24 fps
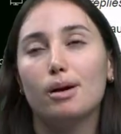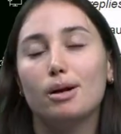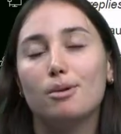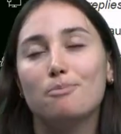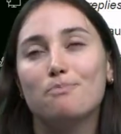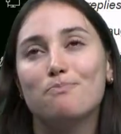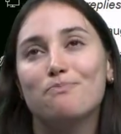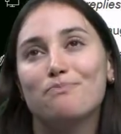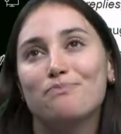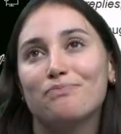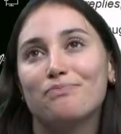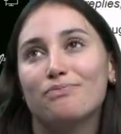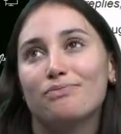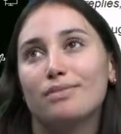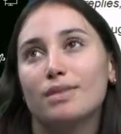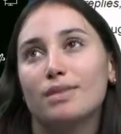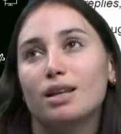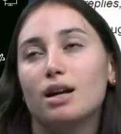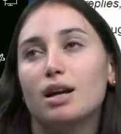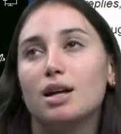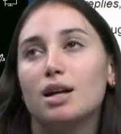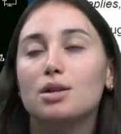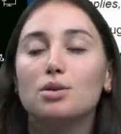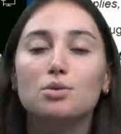
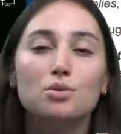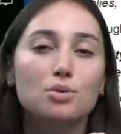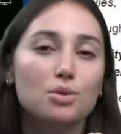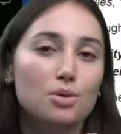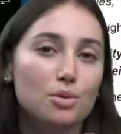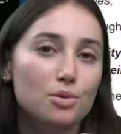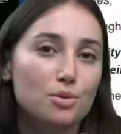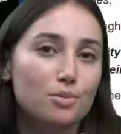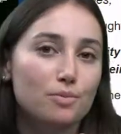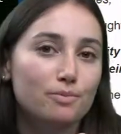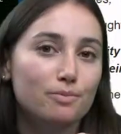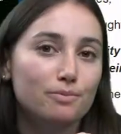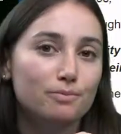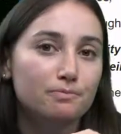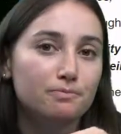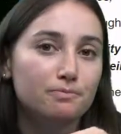I don't know.